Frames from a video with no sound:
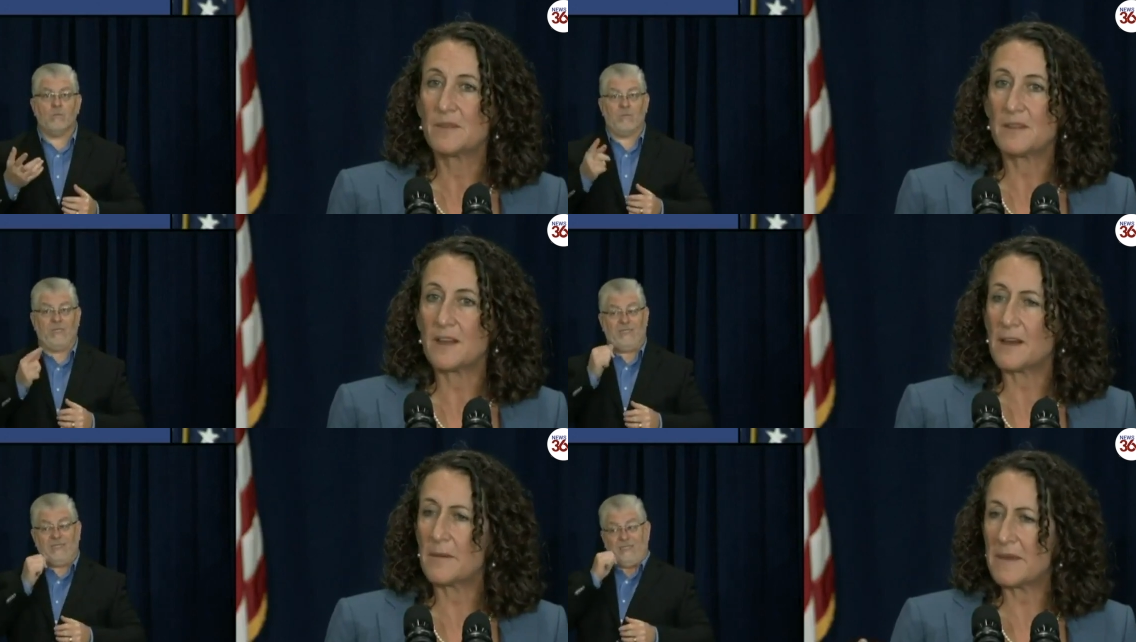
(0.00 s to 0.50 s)

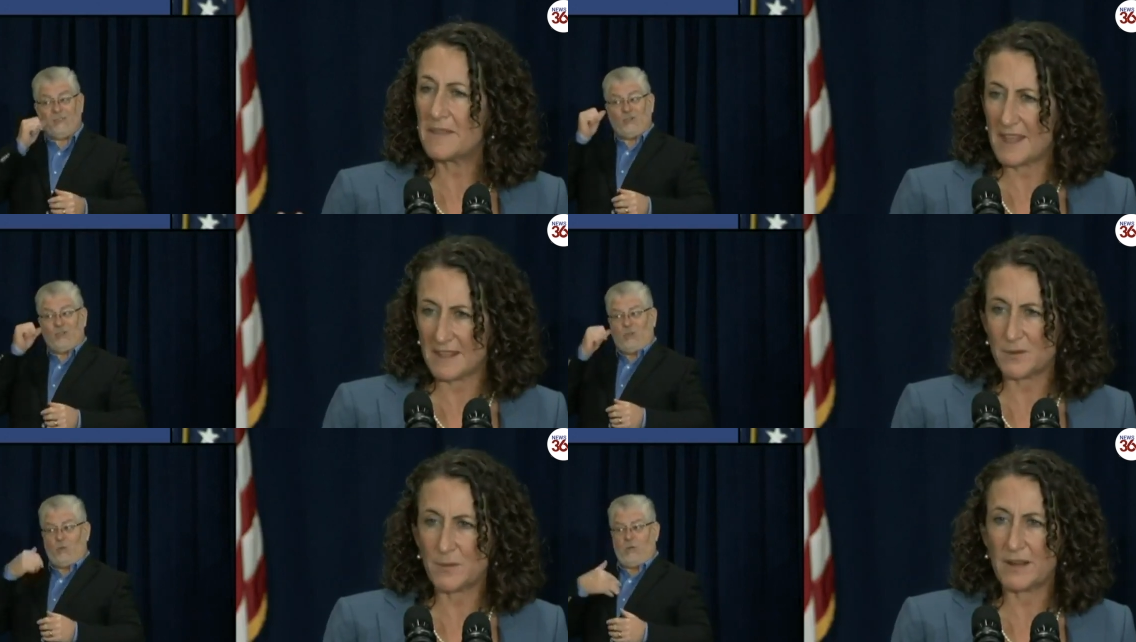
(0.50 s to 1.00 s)
Speaker 1: Um, and
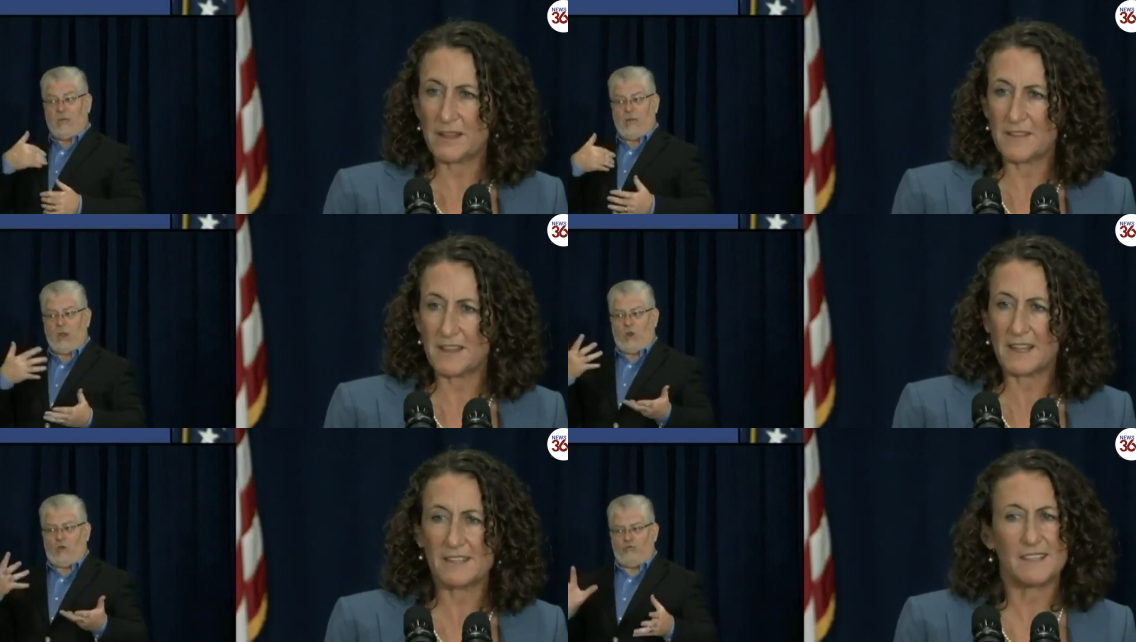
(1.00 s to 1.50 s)
that's when I
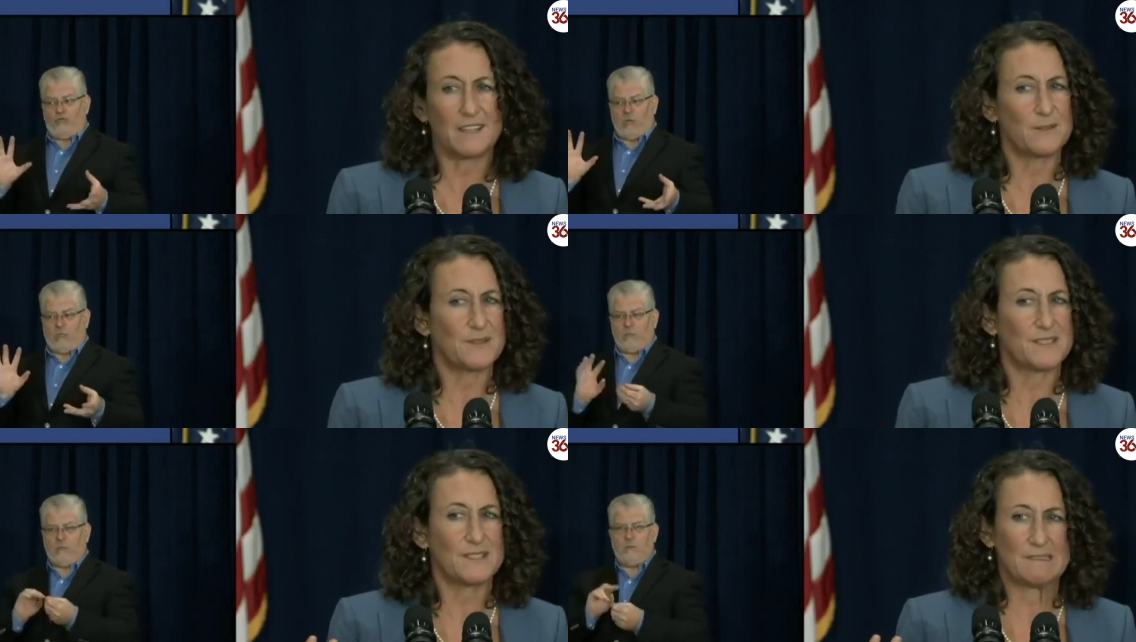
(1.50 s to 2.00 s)
think I said it
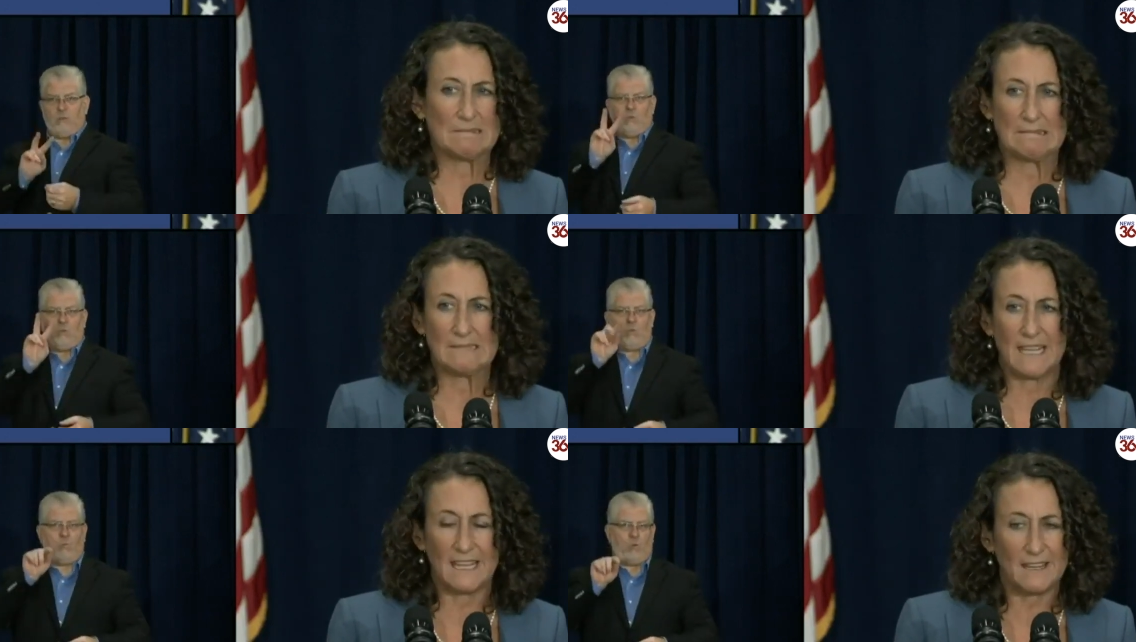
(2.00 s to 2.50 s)
was
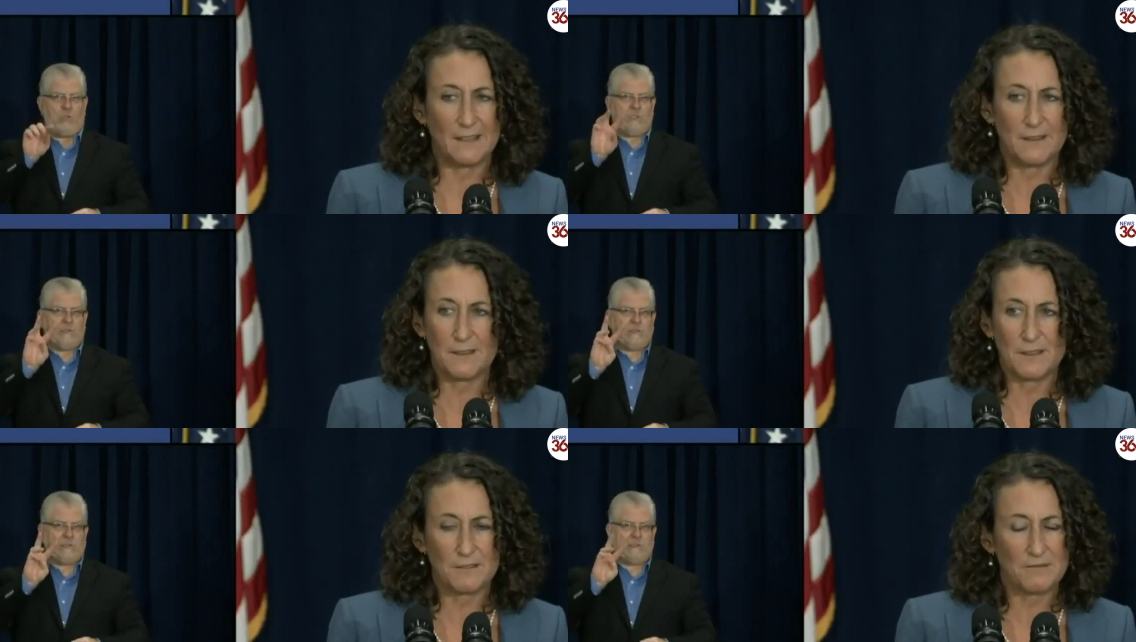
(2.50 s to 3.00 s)

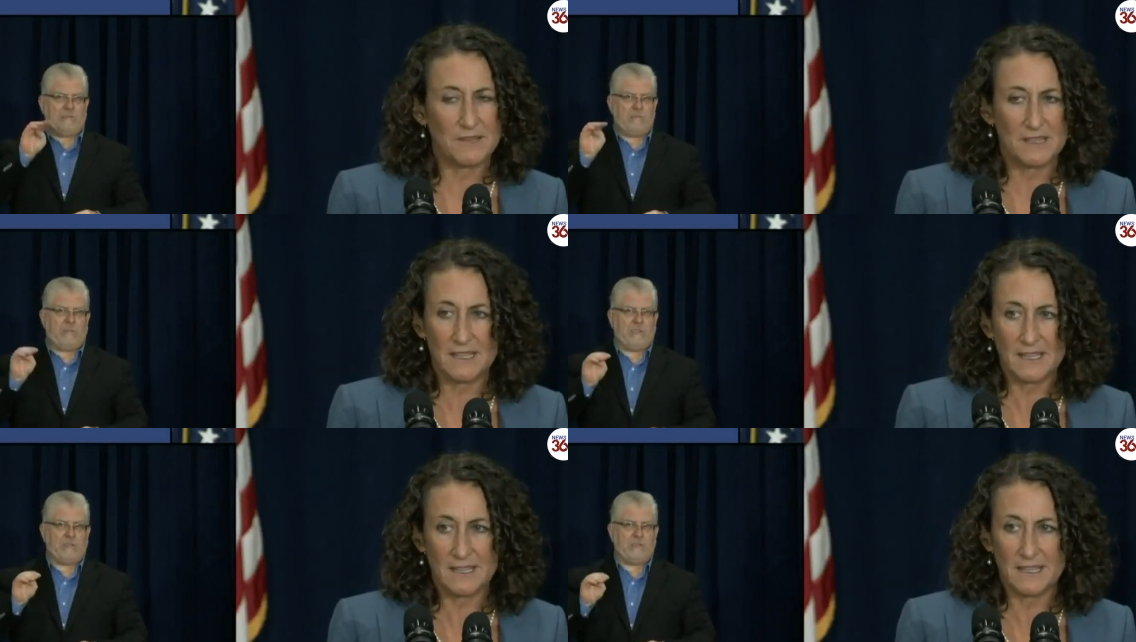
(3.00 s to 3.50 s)

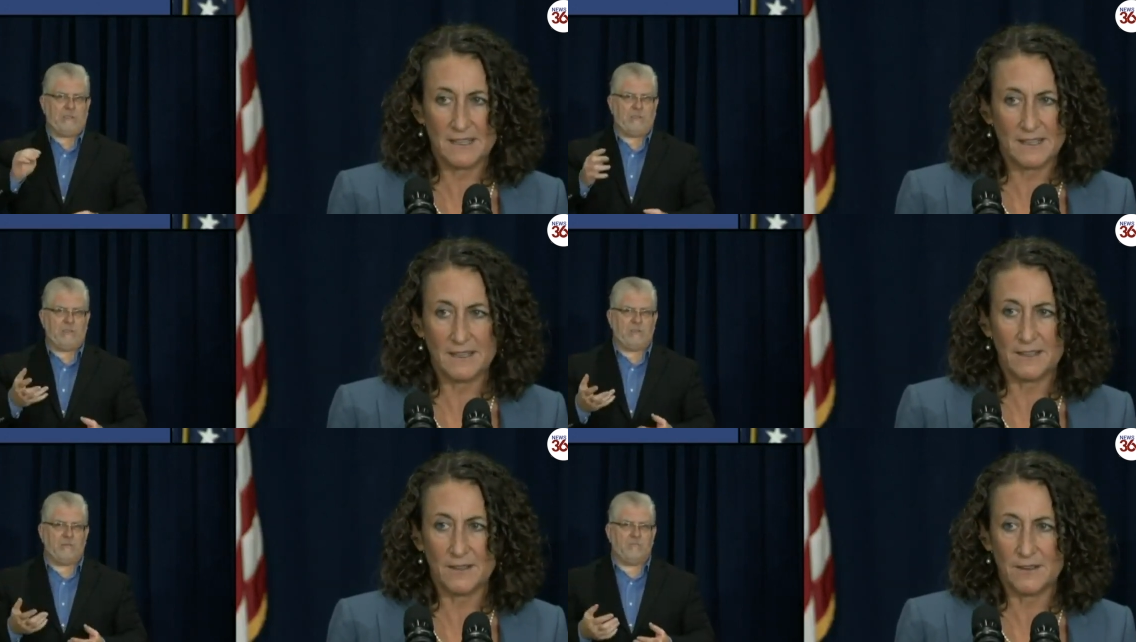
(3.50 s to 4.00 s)

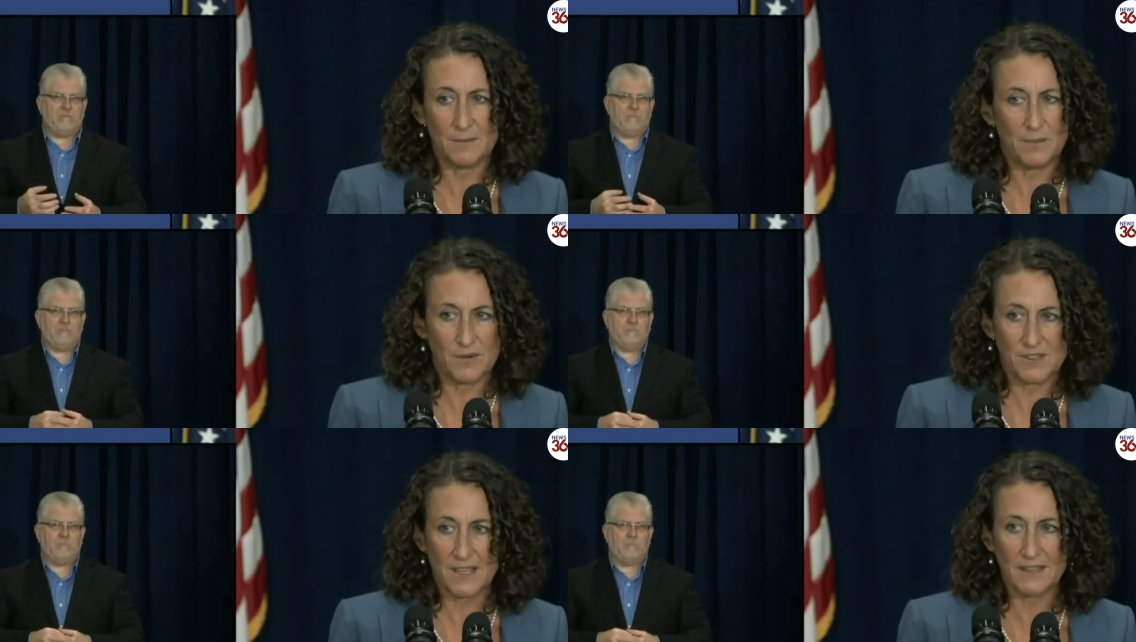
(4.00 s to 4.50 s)
83%
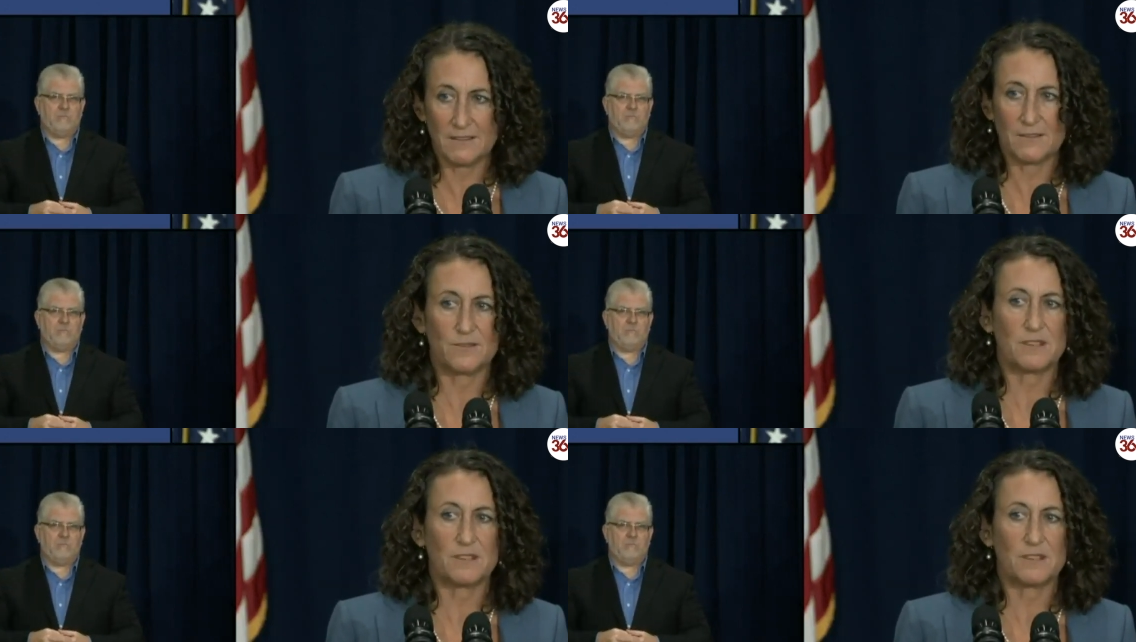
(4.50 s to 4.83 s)
or